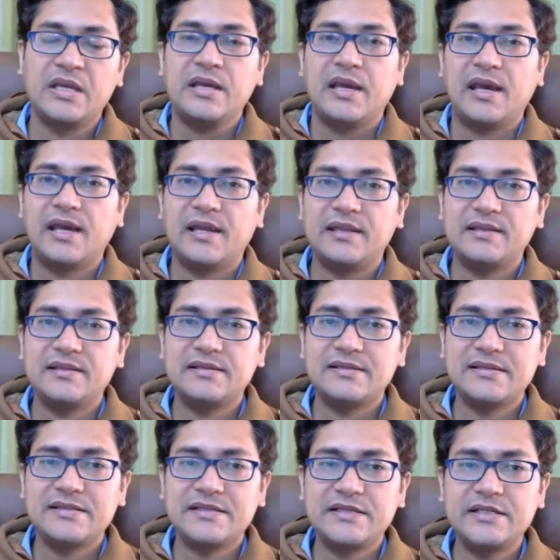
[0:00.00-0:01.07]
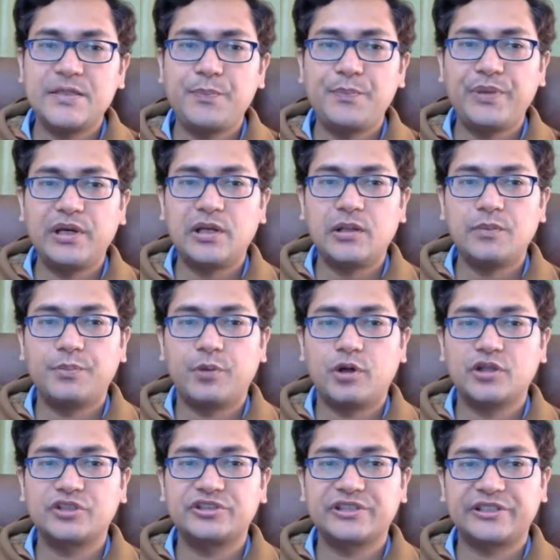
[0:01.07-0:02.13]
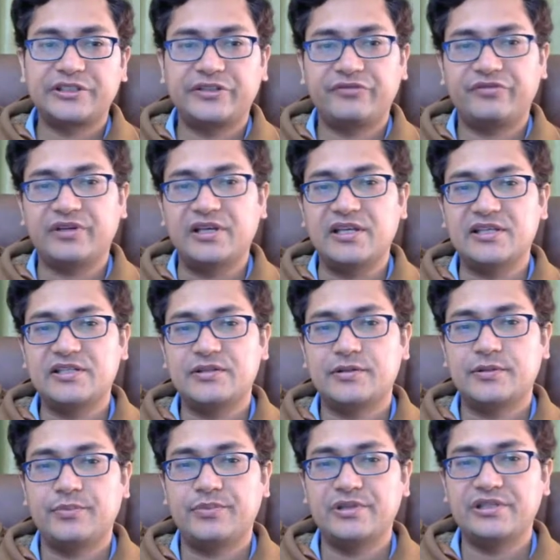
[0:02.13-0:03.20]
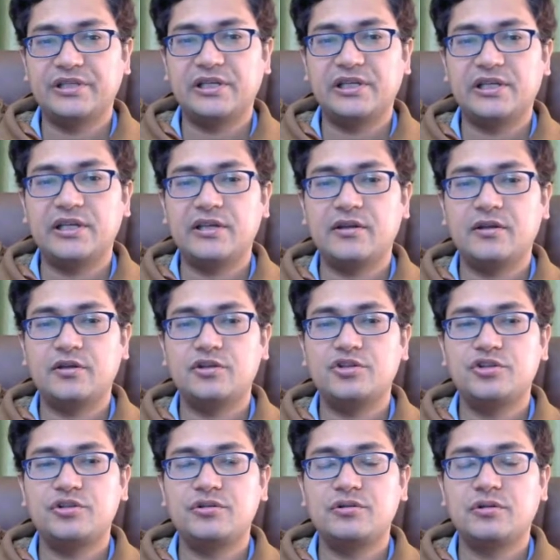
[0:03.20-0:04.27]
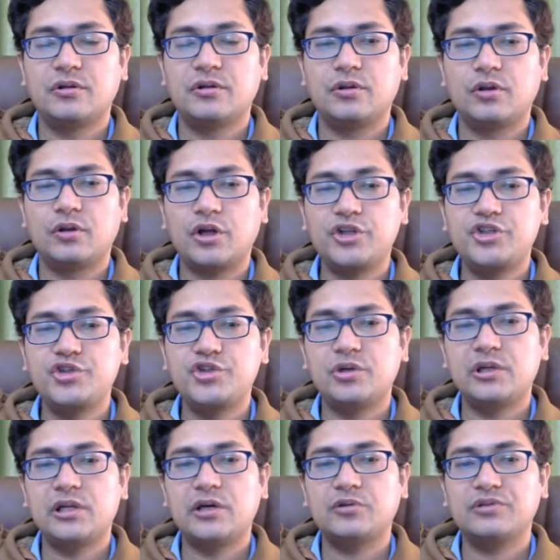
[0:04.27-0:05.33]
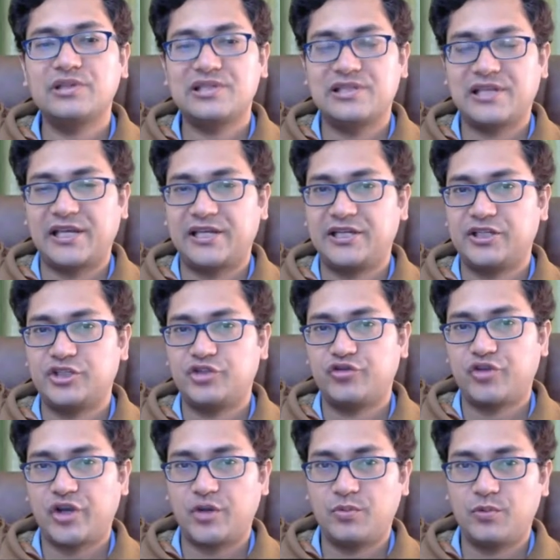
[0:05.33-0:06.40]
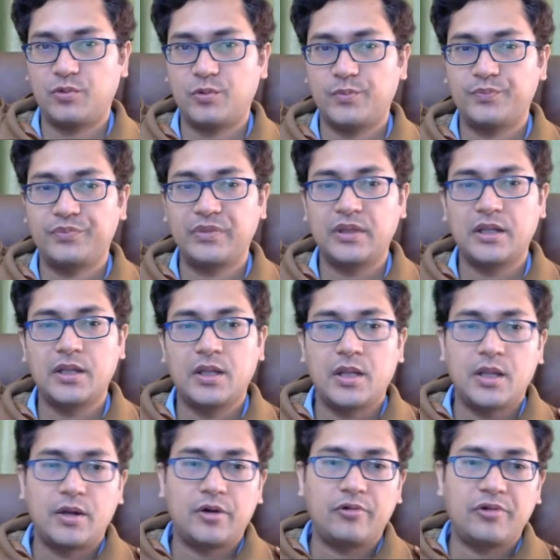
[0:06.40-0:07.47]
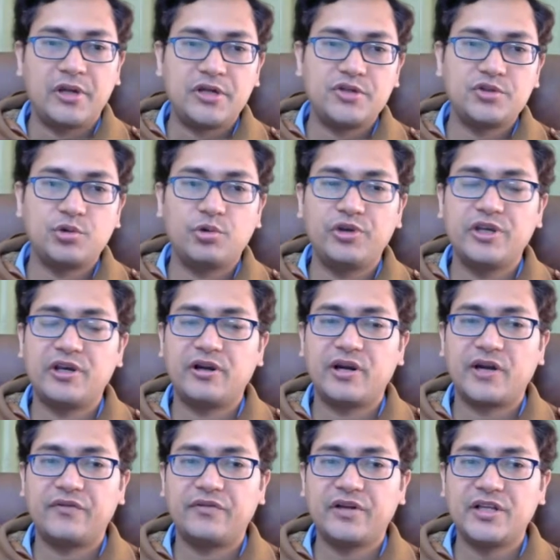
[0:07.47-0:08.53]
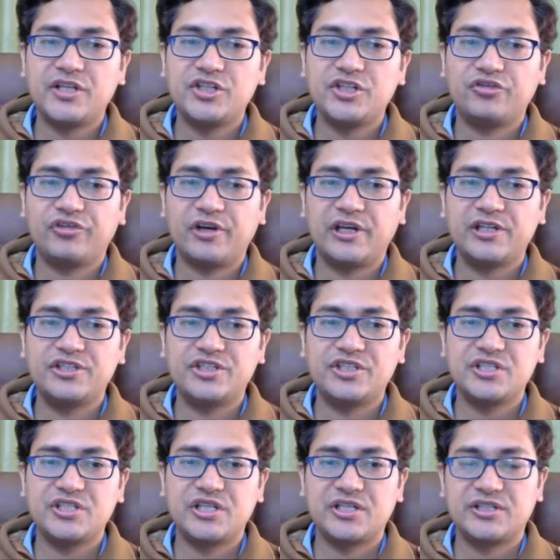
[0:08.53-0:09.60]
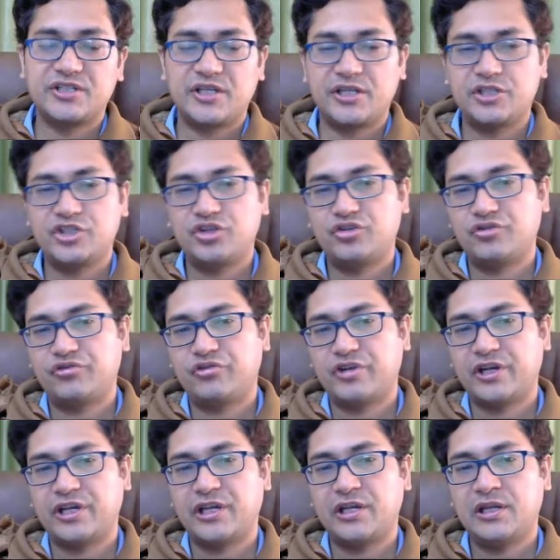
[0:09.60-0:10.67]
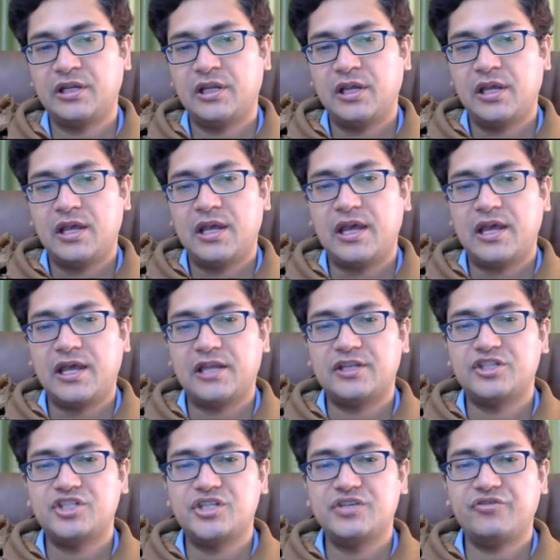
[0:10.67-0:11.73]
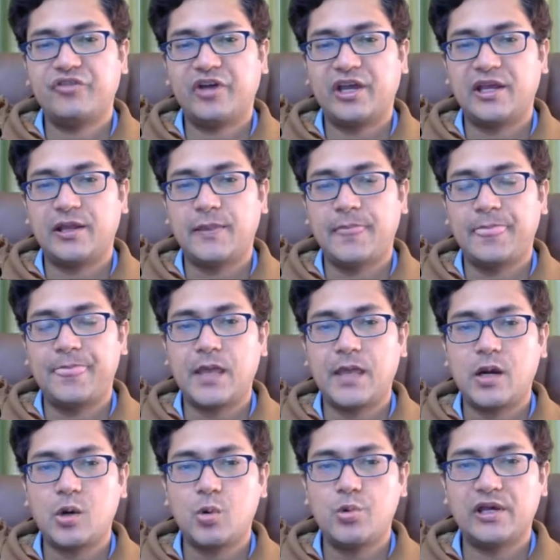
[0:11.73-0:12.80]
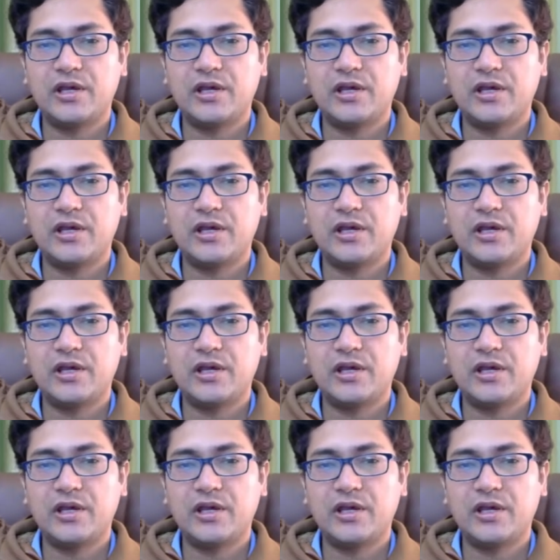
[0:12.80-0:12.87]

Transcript: and this is a typical pawn sacrifice, basically not to allow this knight h5 move, right? So here after h5, g takes h5 and g5. Now we are